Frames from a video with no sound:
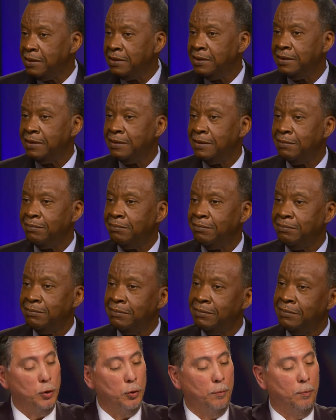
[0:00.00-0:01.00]
And
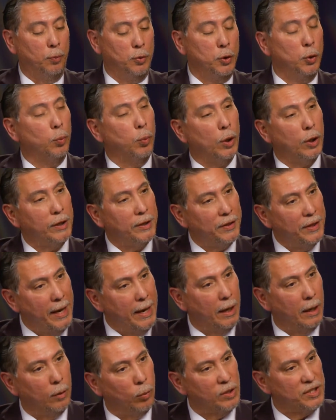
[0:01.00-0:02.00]
you worked
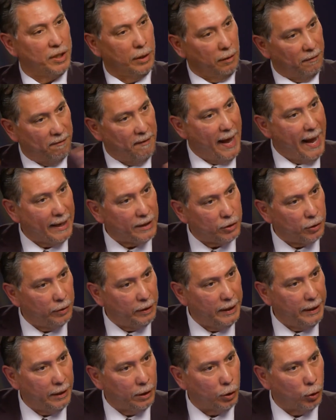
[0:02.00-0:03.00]
there. Was it a
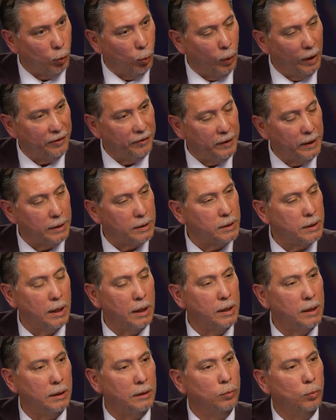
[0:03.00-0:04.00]
factory, or was it
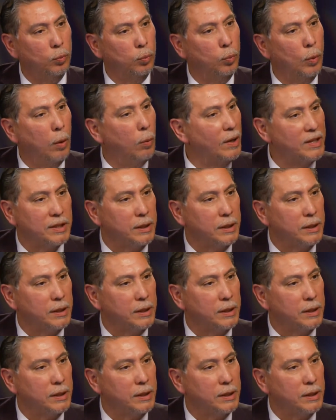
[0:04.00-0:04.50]
what was